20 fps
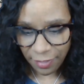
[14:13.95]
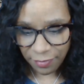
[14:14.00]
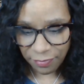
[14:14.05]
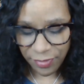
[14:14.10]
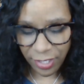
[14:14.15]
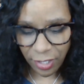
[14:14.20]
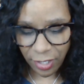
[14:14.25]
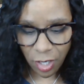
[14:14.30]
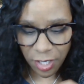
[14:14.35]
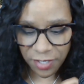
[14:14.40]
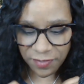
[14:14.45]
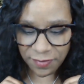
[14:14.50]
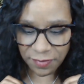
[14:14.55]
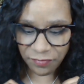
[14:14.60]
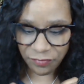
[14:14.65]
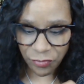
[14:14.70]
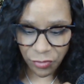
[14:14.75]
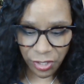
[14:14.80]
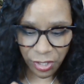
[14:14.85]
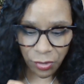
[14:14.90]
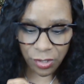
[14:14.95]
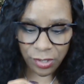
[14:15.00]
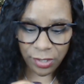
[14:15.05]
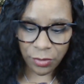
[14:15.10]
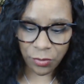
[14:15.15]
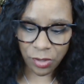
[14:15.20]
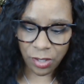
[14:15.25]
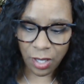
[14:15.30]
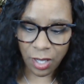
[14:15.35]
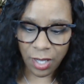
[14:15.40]
There are some free or
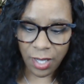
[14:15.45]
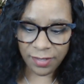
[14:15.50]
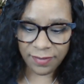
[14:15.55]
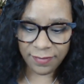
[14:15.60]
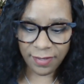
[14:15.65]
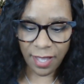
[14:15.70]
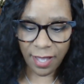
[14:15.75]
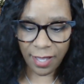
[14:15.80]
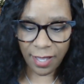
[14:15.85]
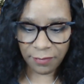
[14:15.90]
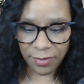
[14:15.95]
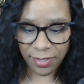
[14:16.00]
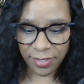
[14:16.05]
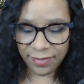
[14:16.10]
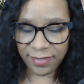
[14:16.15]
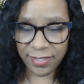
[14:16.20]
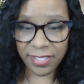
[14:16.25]
low-cost hobbies